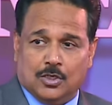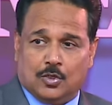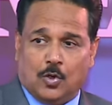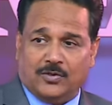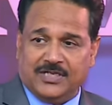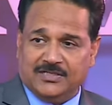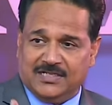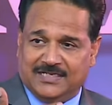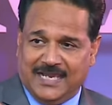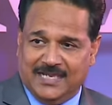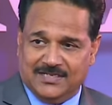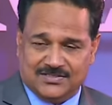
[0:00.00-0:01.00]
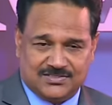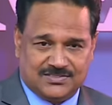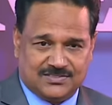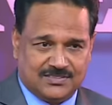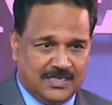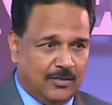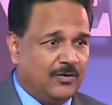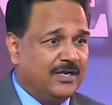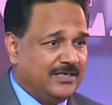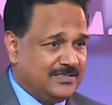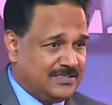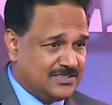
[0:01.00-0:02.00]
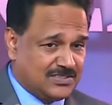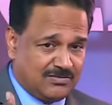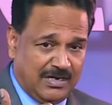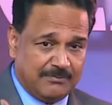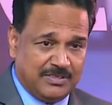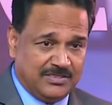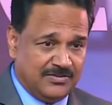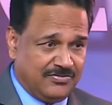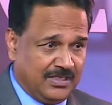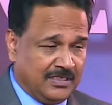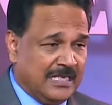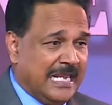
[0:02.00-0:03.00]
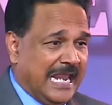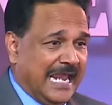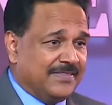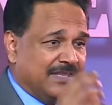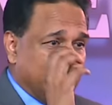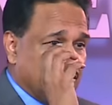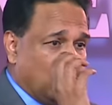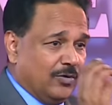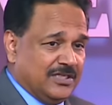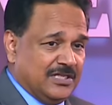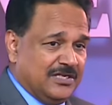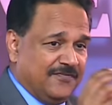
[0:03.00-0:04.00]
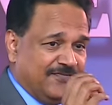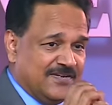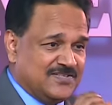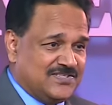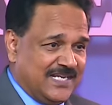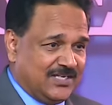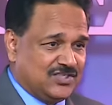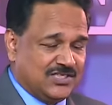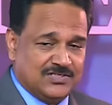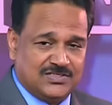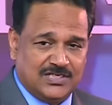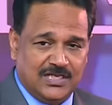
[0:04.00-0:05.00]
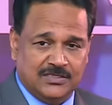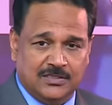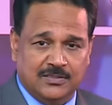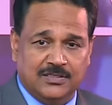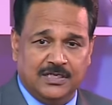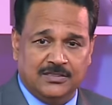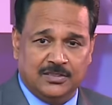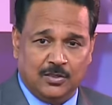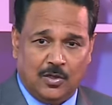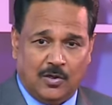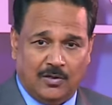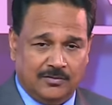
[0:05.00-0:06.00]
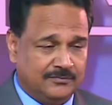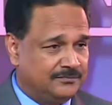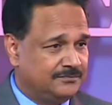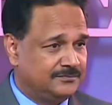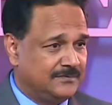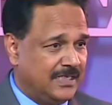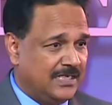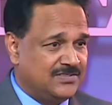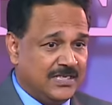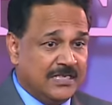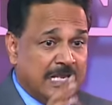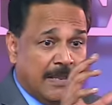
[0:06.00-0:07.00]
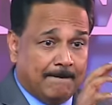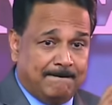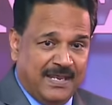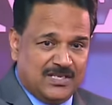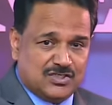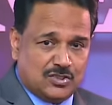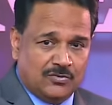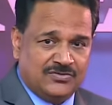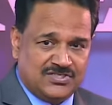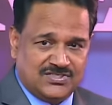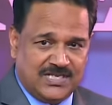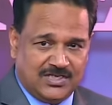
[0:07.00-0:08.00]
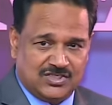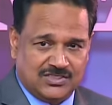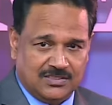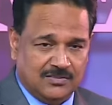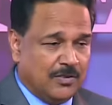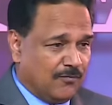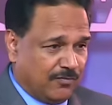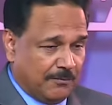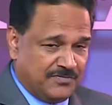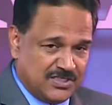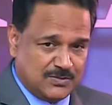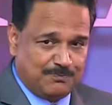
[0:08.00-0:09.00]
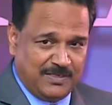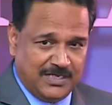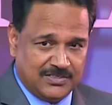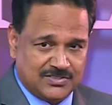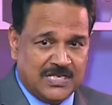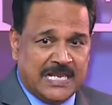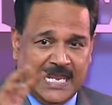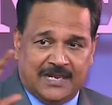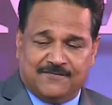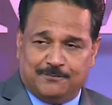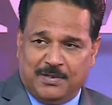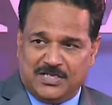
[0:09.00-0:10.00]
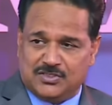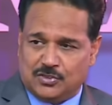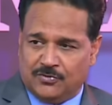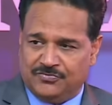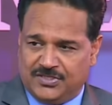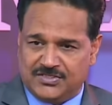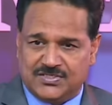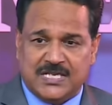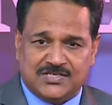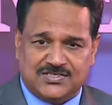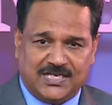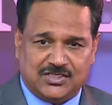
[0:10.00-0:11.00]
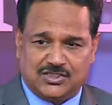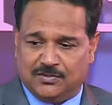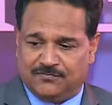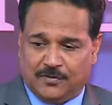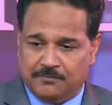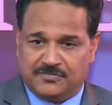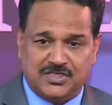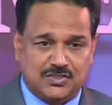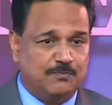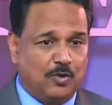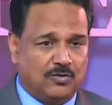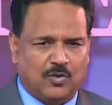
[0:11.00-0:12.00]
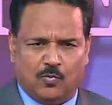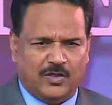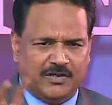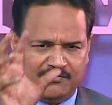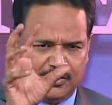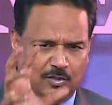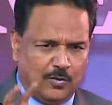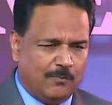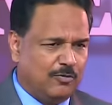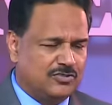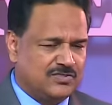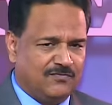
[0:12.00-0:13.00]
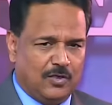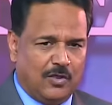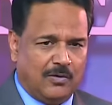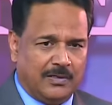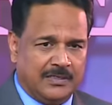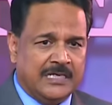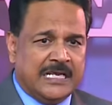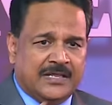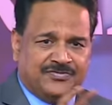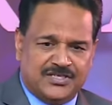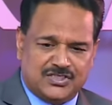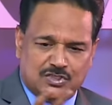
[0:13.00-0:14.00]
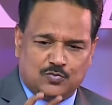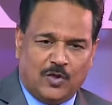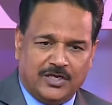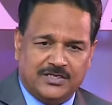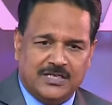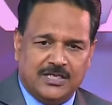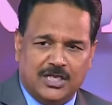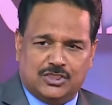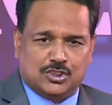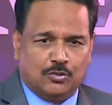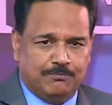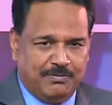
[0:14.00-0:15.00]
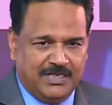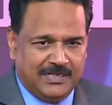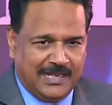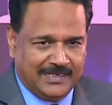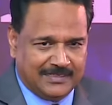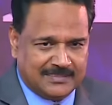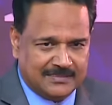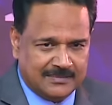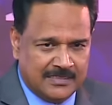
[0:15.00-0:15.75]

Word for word: quoting the case or describing the thing and then quoting the different sections in the, in the law and saying, based on this section from this place and based on this section from this book or whatever the books of law are, this is what it should be like.